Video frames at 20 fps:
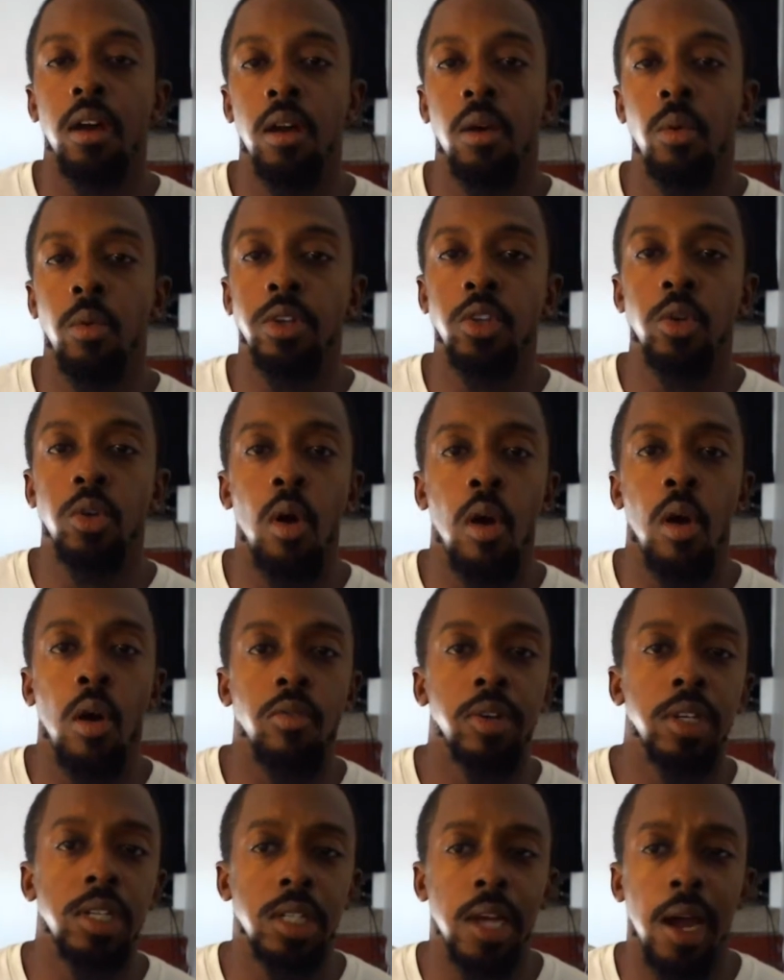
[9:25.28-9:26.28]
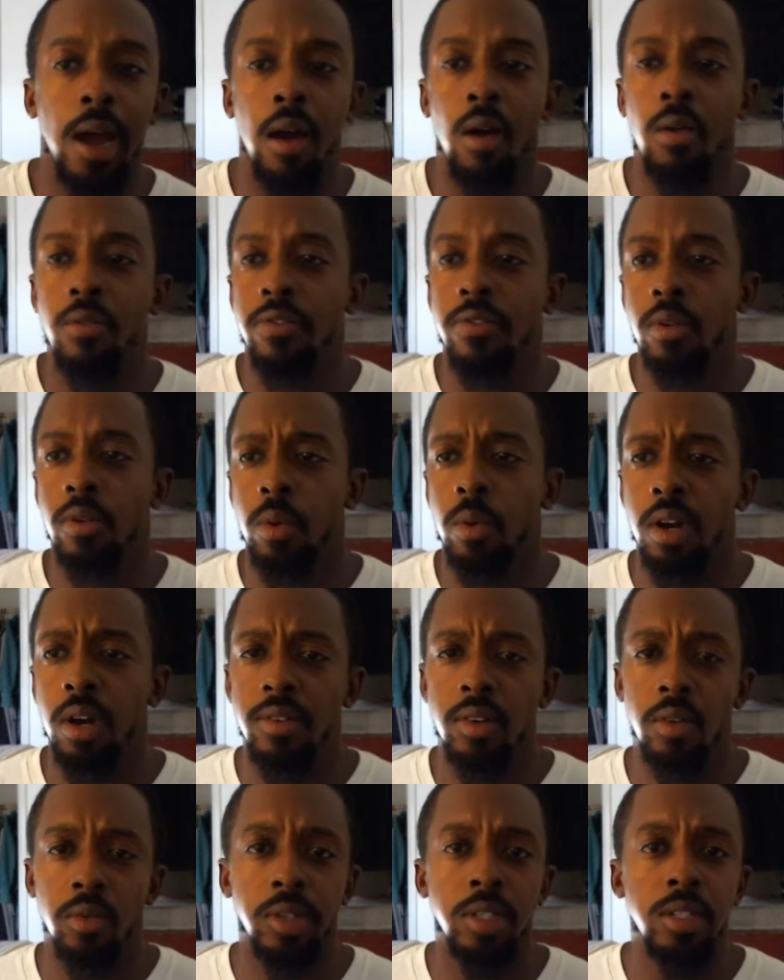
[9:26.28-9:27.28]
when you all reach out for whatever
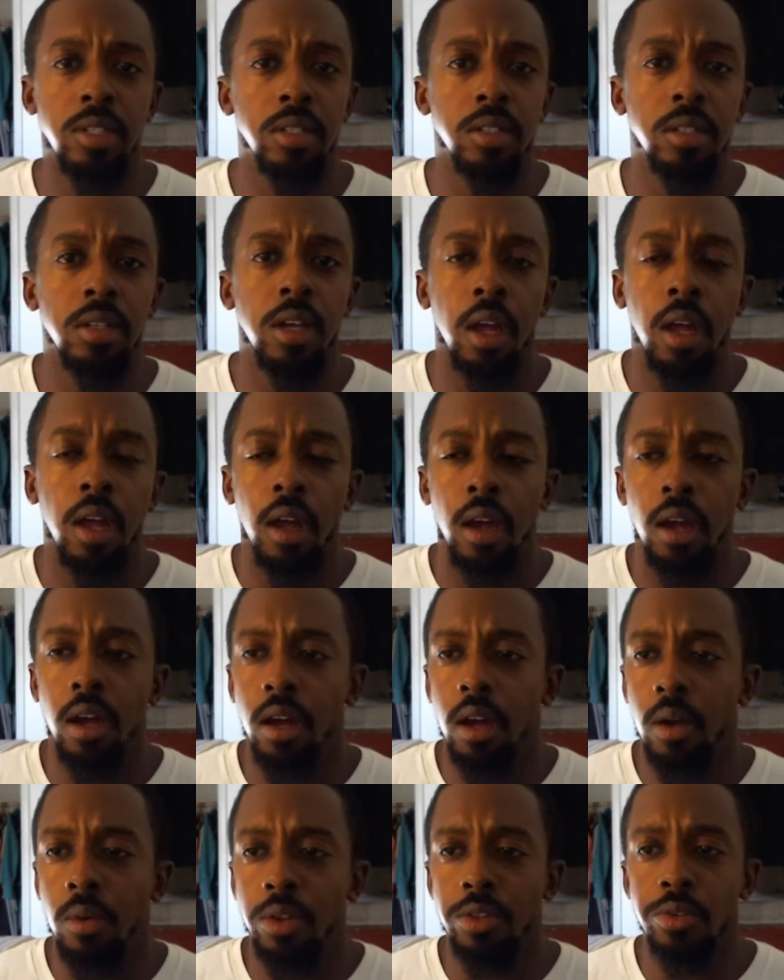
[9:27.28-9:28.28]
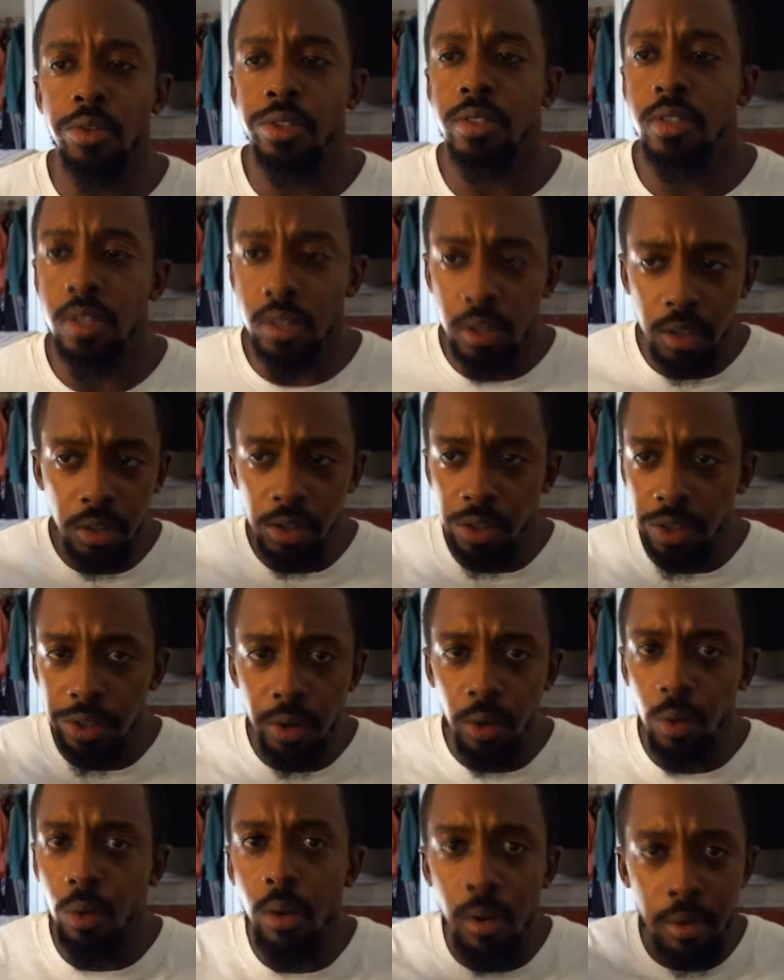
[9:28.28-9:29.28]
the reason, whether it's good
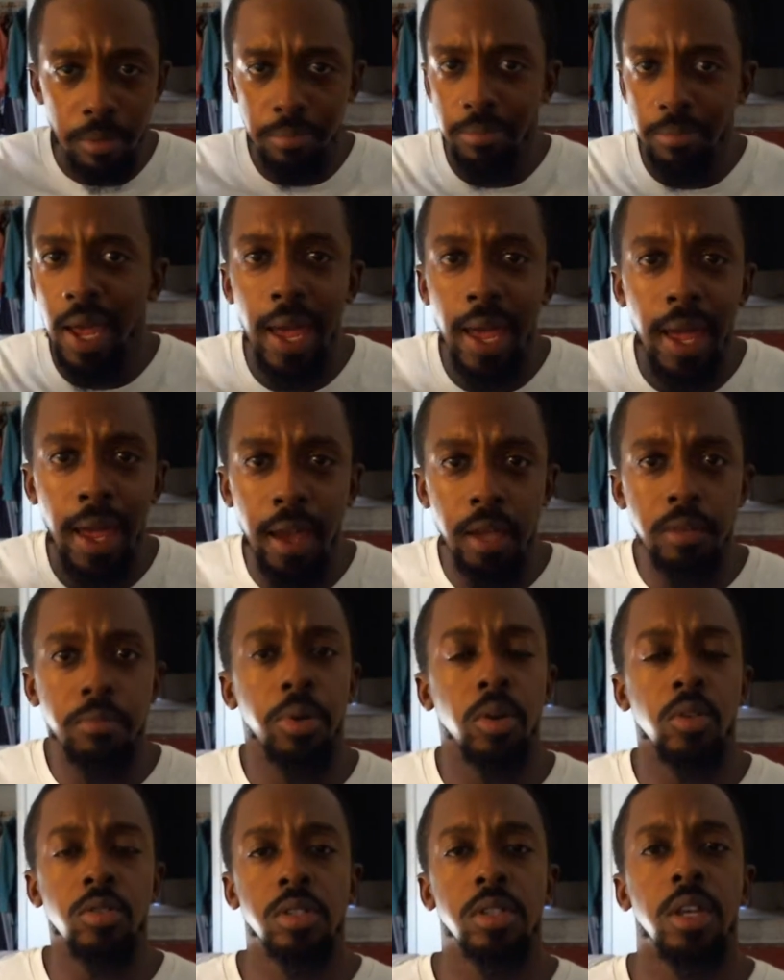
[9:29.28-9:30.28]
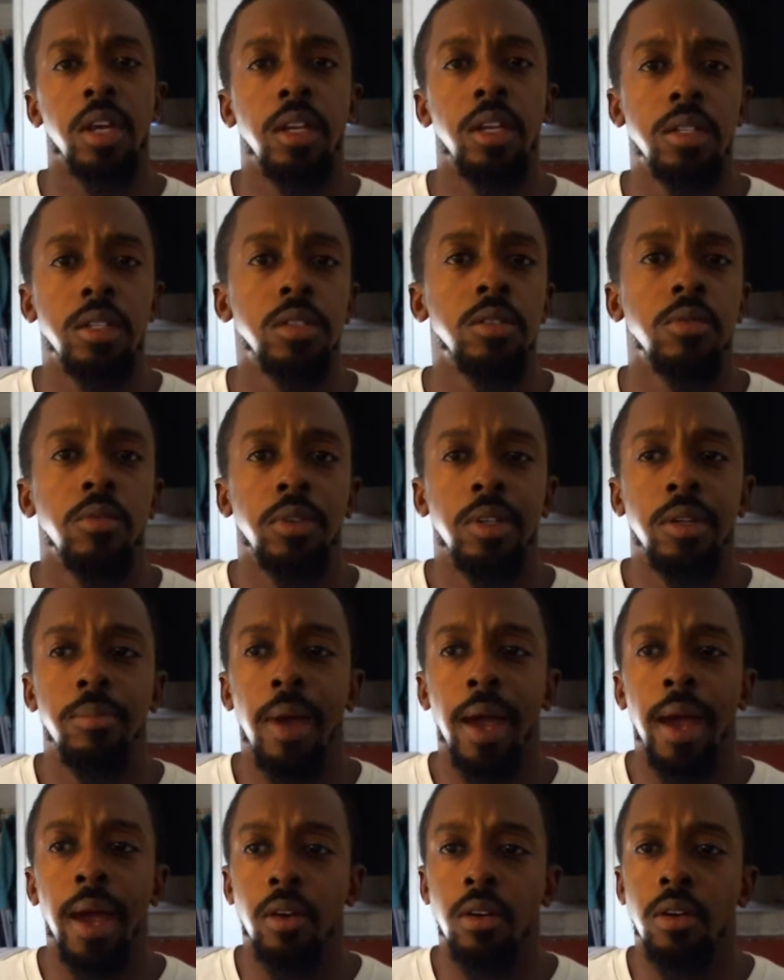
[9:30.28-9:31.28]
or bad per se, it doesn't really
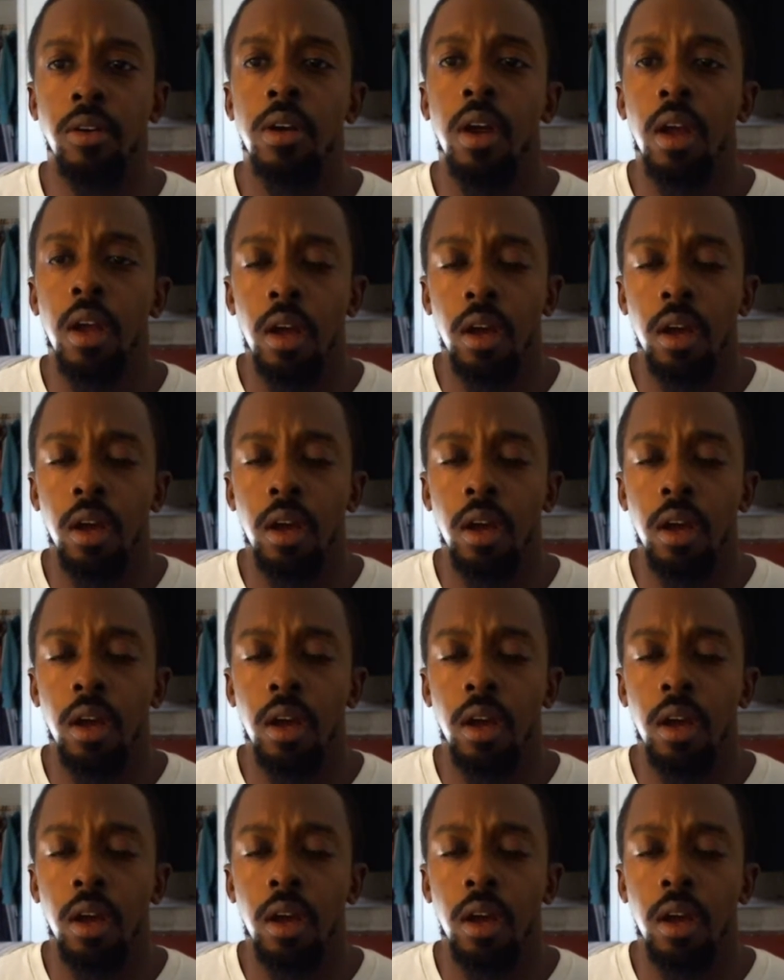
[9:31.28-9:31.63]
matter.